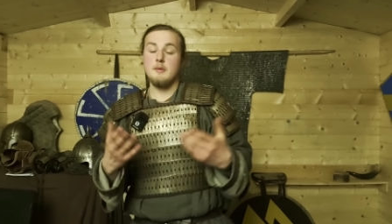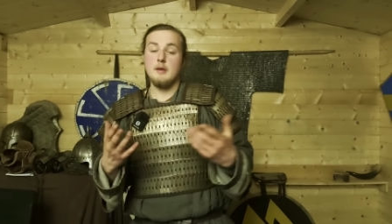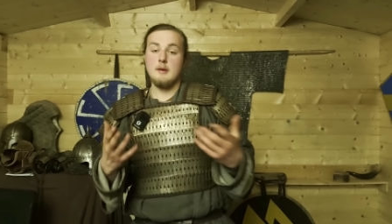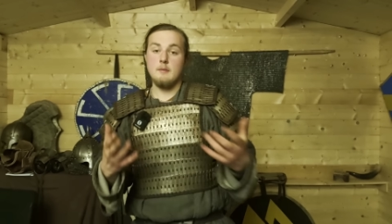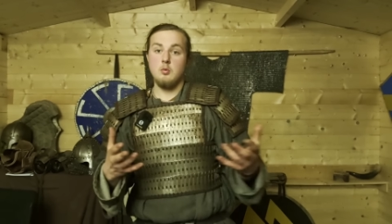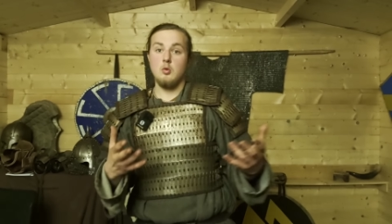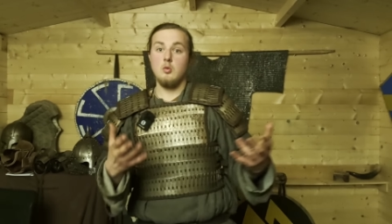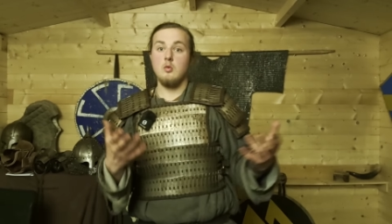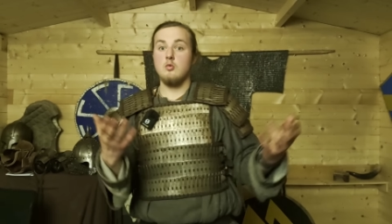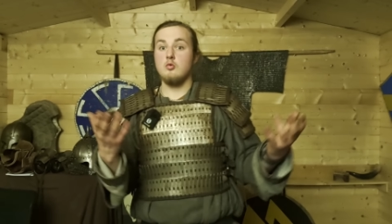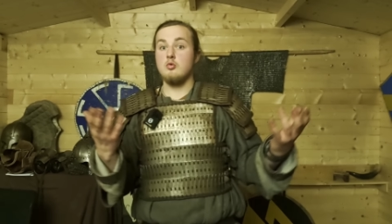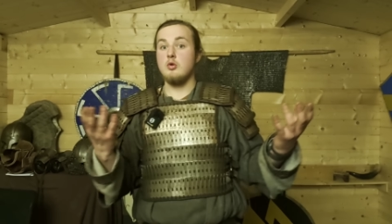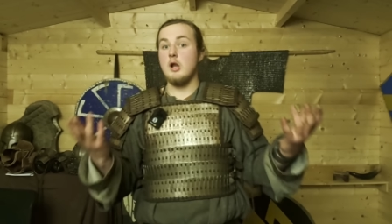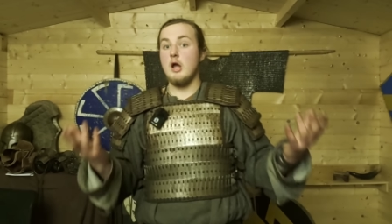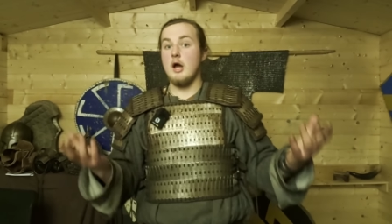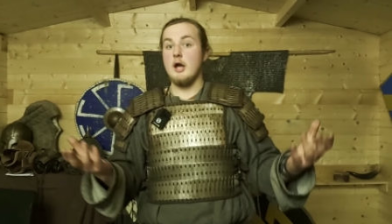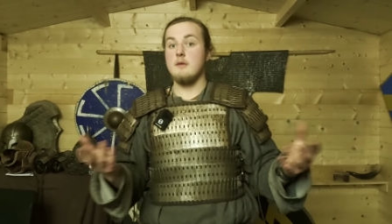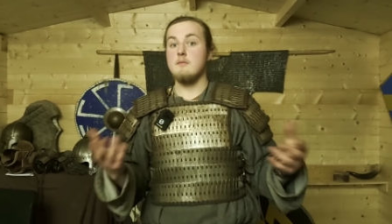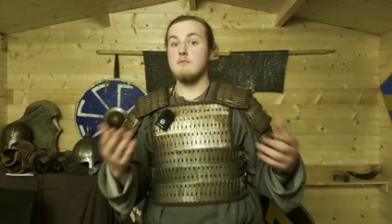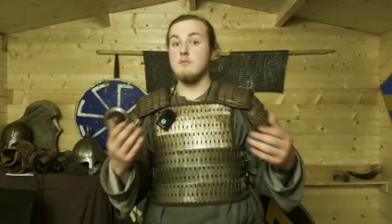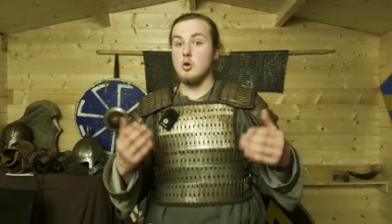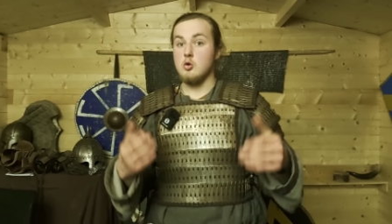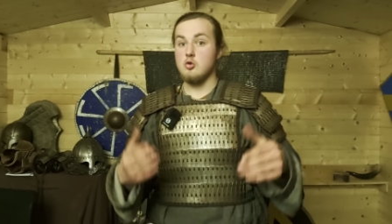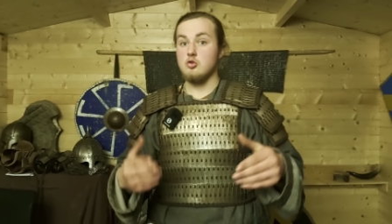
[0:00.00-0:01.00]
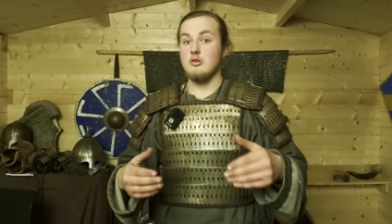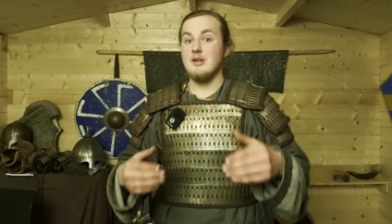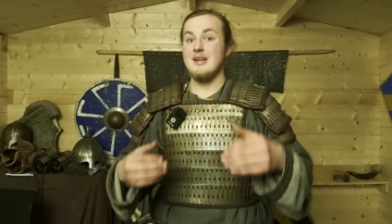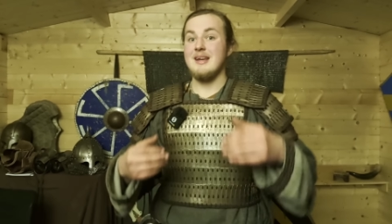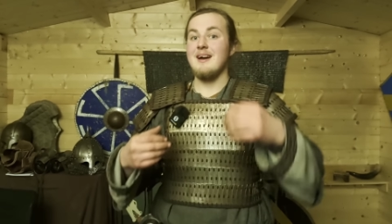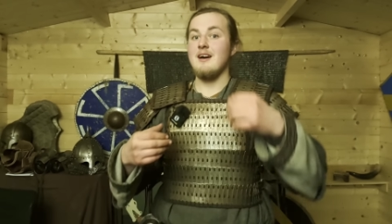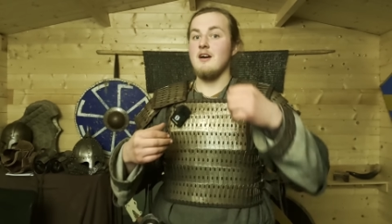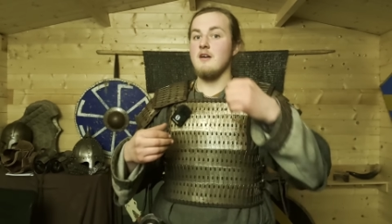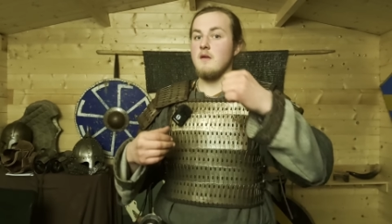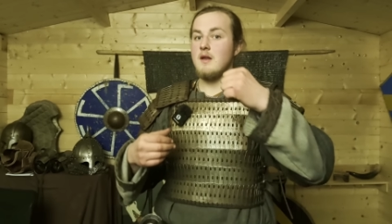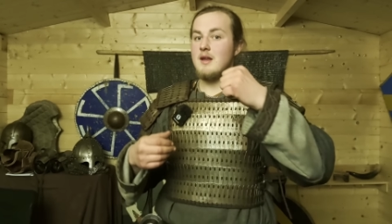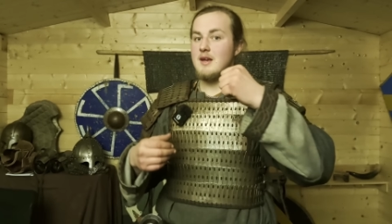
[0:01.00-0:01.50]
people relied
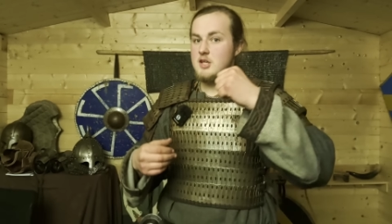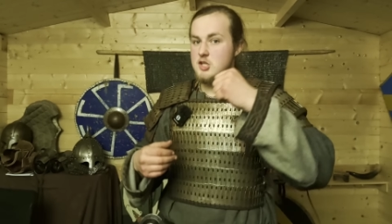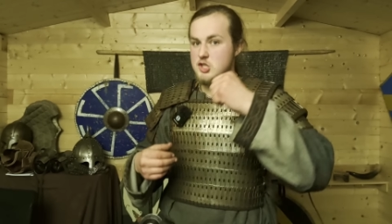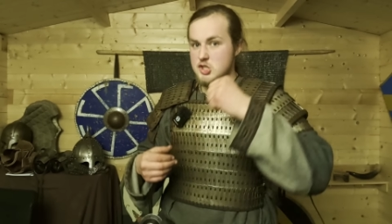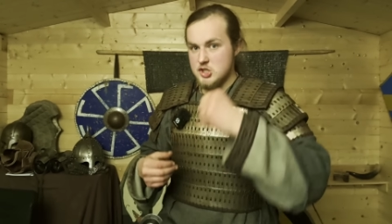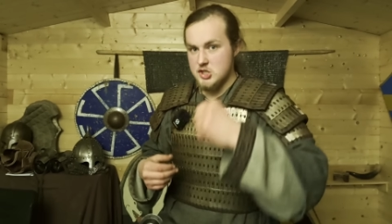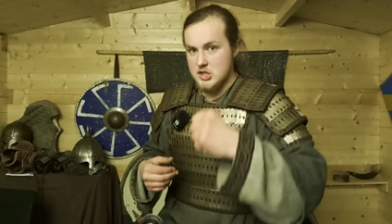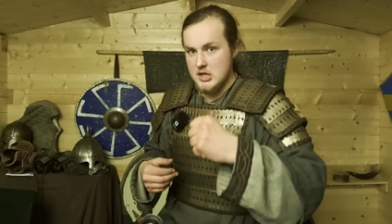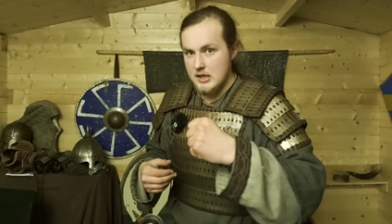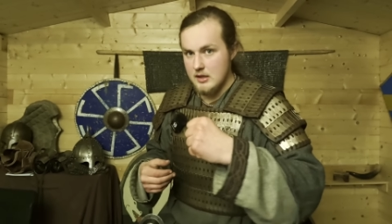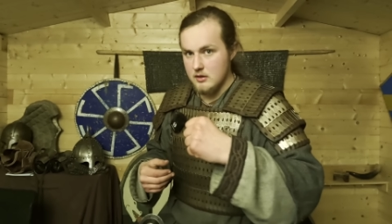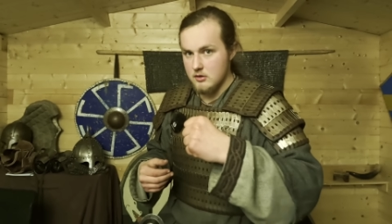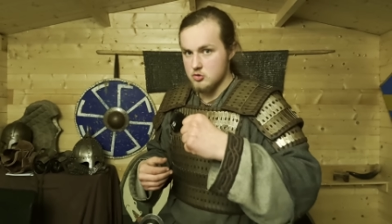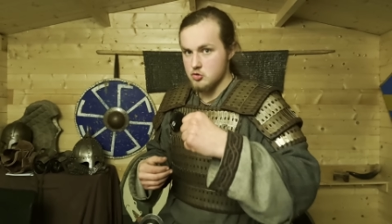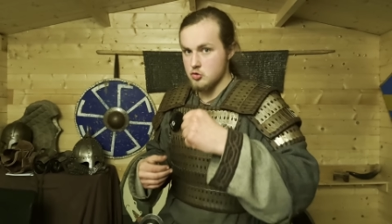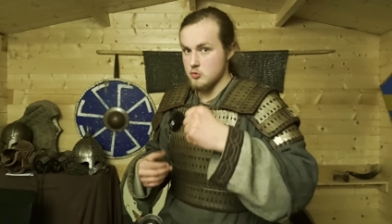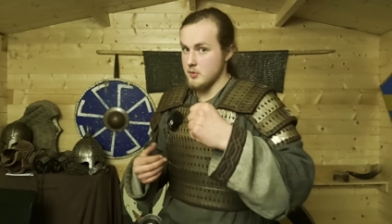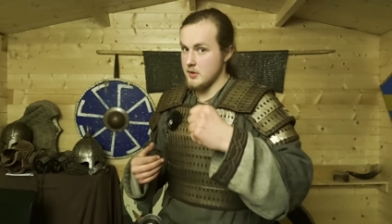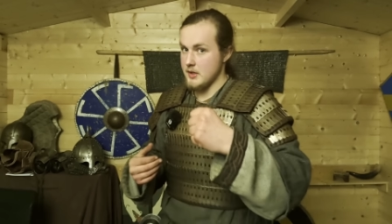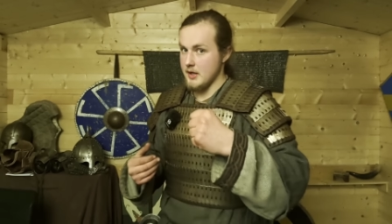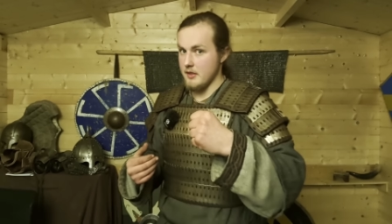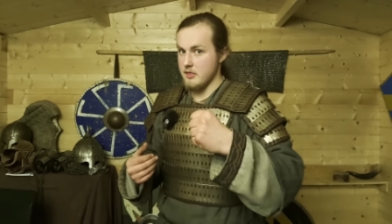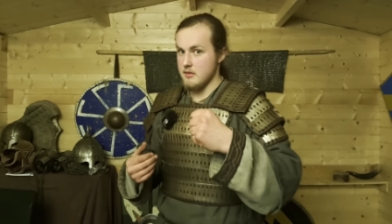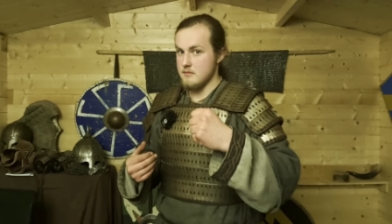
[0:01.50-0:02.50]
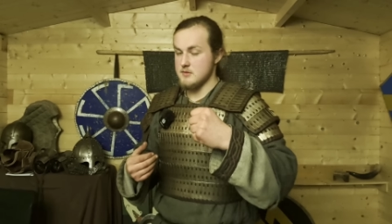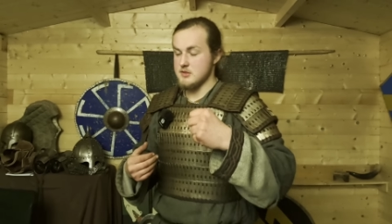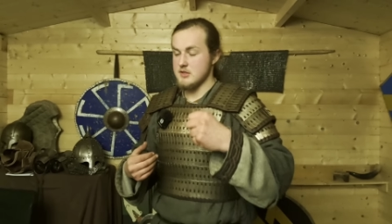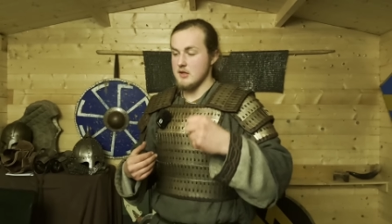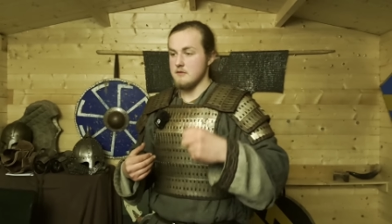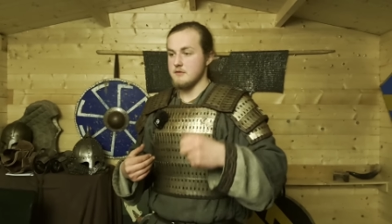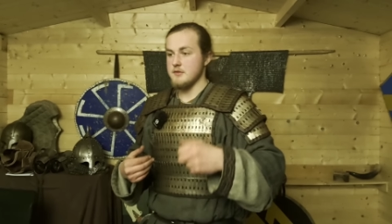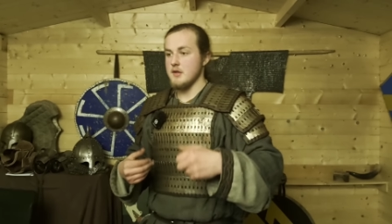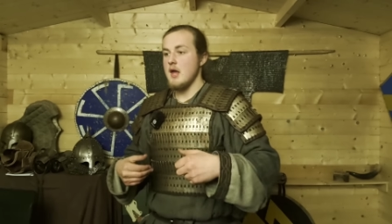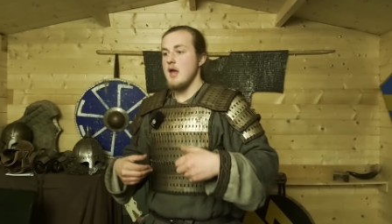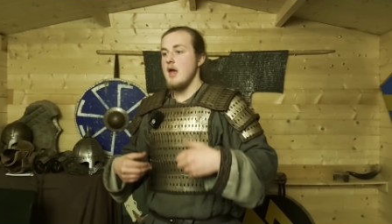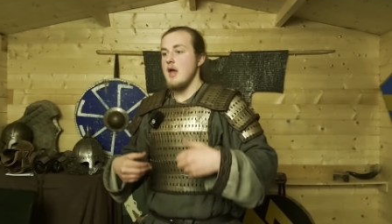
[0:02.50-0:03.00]
mostly on shields to protect themselves